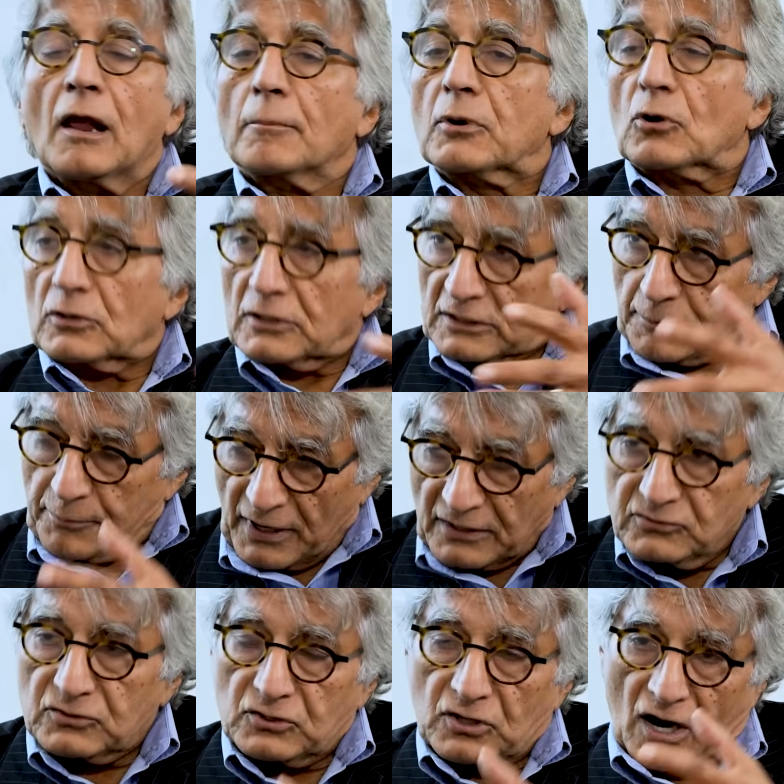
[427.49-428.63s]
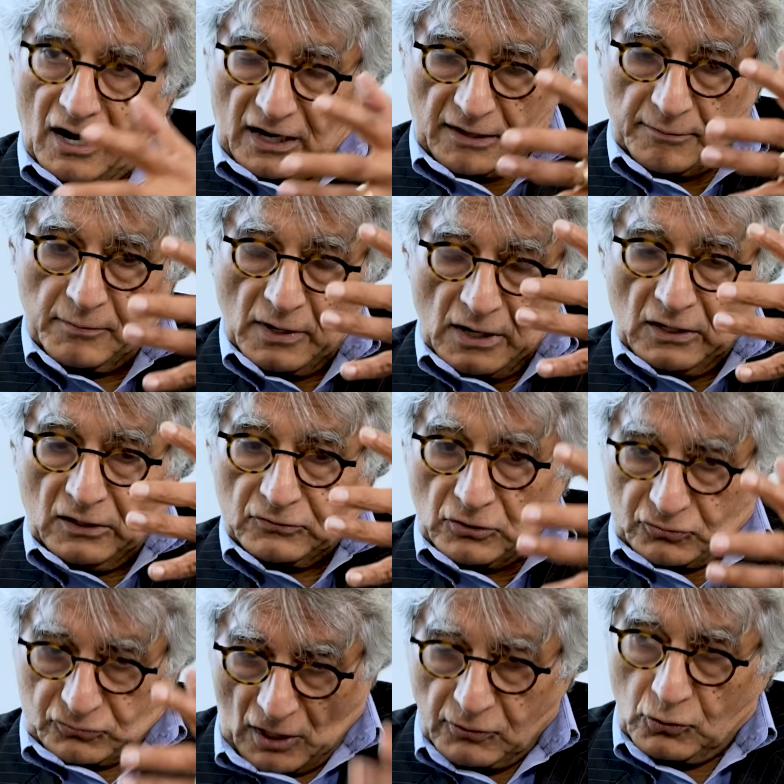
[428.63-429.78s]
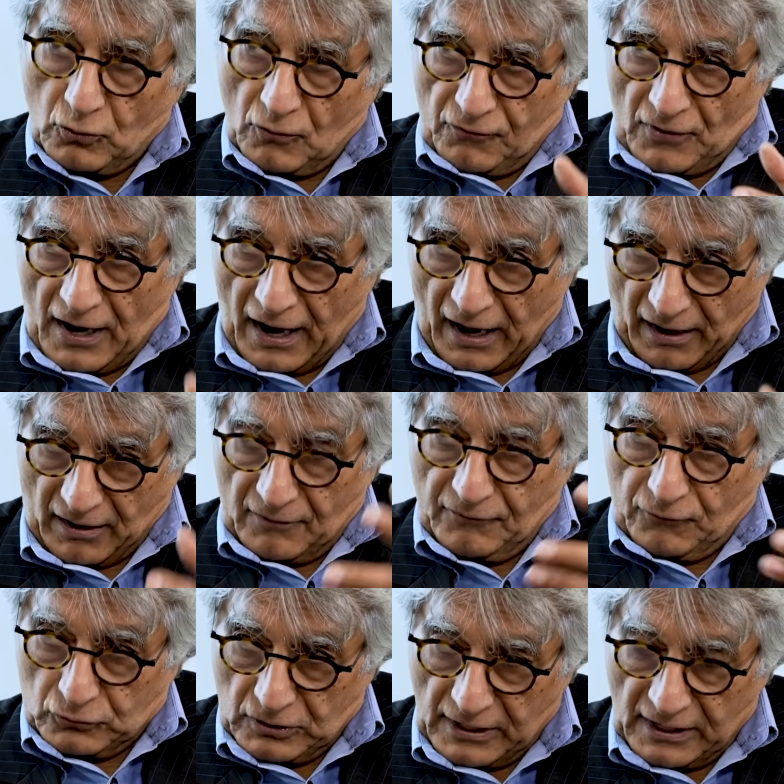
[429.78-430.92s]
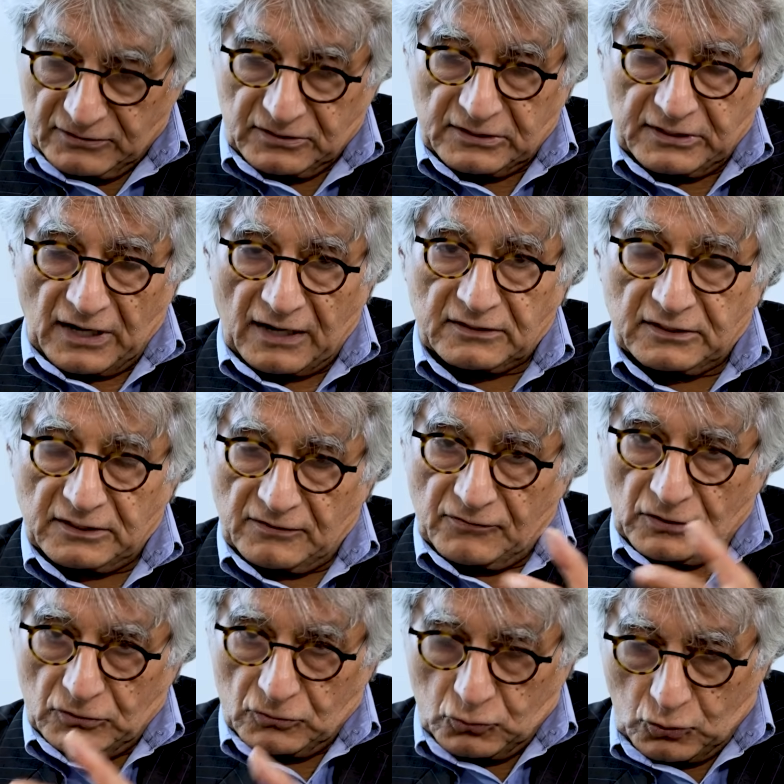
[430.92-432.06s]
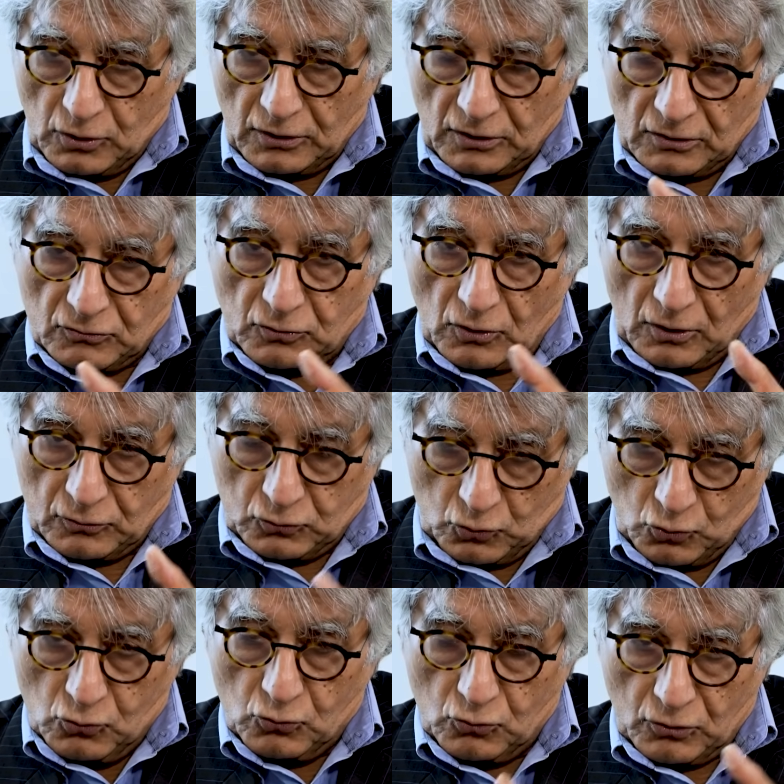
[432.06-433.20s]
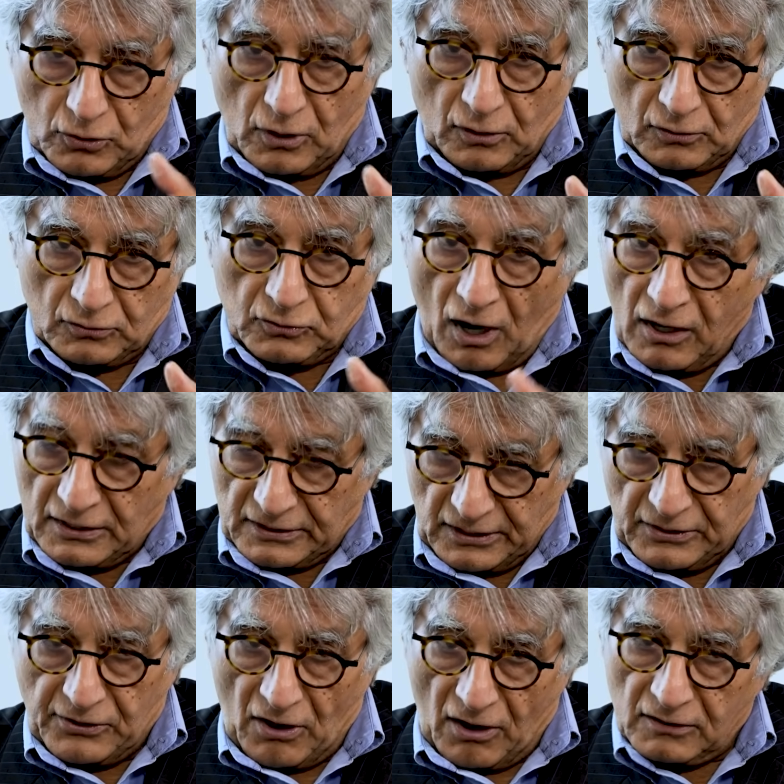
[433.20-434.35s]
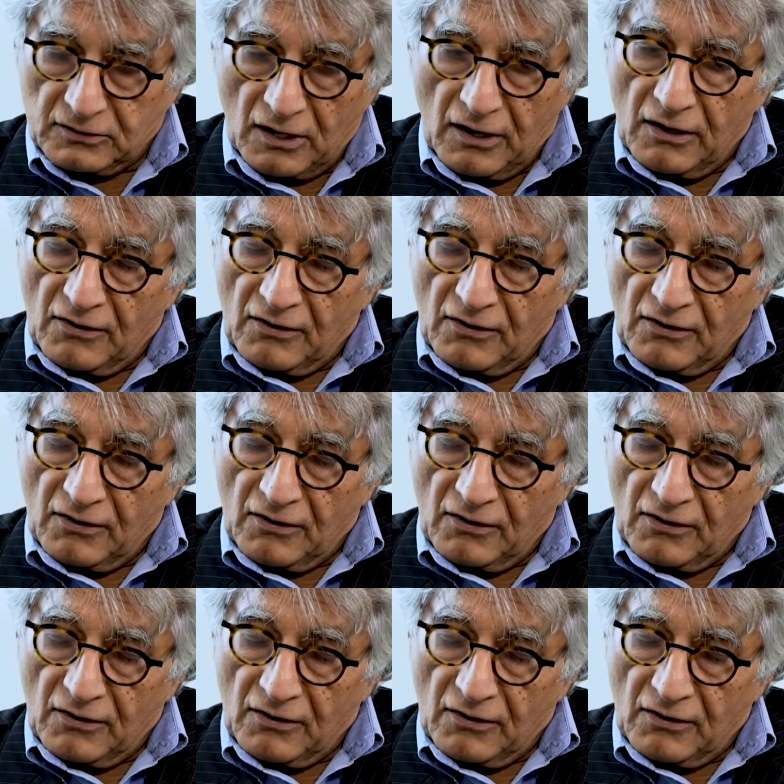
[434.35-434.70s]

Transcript: because at the present time the standard of care for the less intensive is is, is two uh, targeted drugs,